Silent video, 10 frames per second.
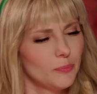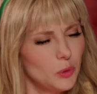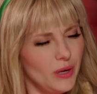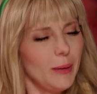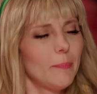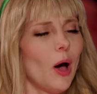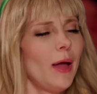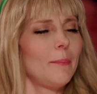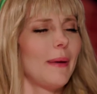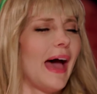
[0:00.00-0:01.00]
Booty
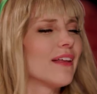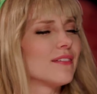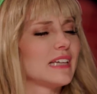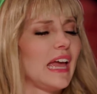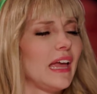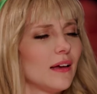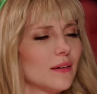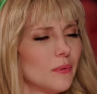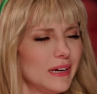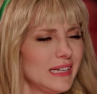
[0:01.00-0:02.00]
Bond Battle Day?
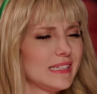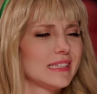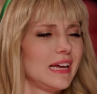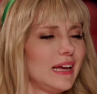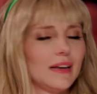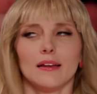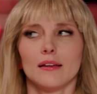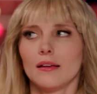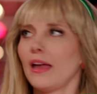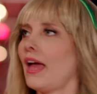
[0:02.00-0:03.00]
What is that?
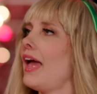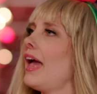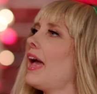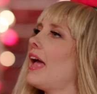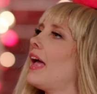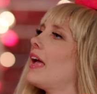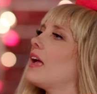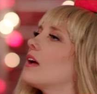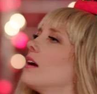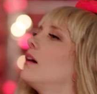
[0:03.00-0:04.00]
Hey!